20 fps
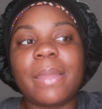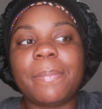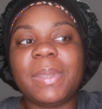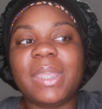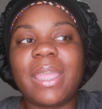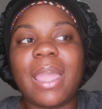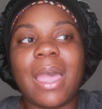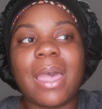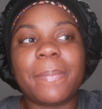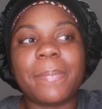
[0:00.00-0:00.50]
that
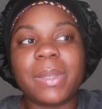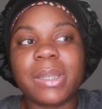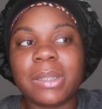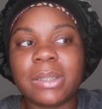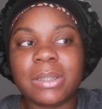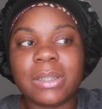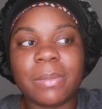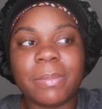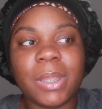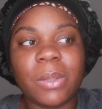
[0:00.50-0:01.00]
be
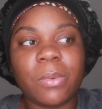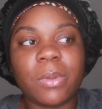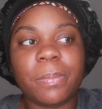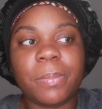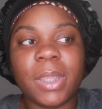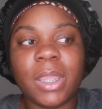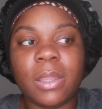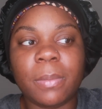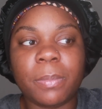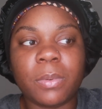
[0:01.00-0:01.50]
happening to me
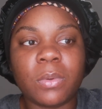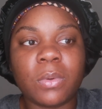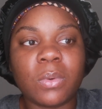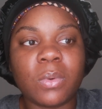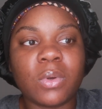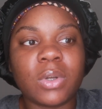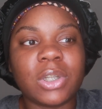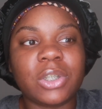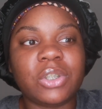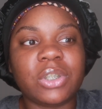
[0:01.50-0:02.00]
with people
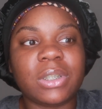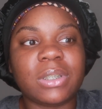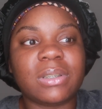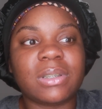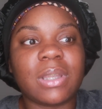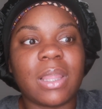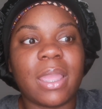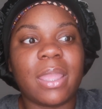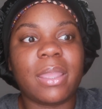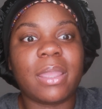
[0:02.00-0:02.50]
were
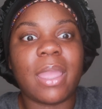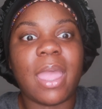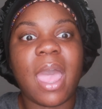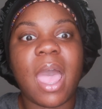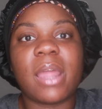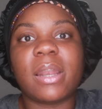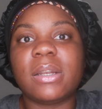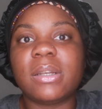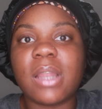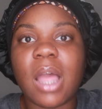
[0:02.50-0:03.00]
just like
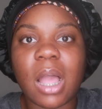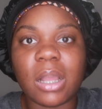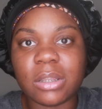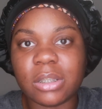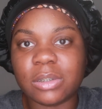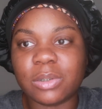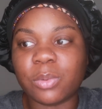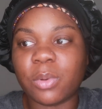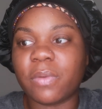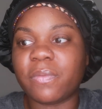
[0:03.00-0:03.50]
at a
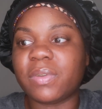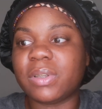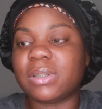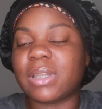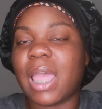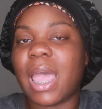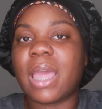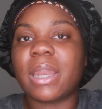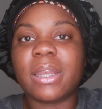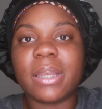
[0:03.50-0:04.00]
doctor's
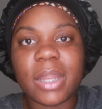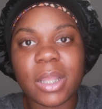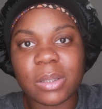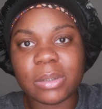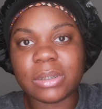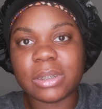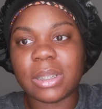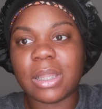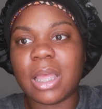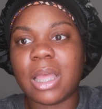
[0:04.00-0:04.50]
office, at a
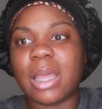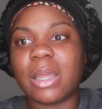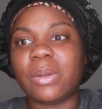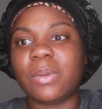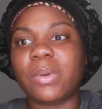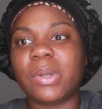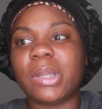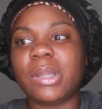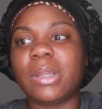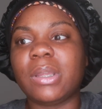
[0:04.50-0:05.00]
nail
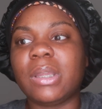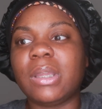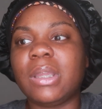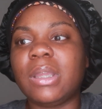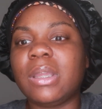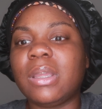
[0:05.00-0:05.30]
salon, or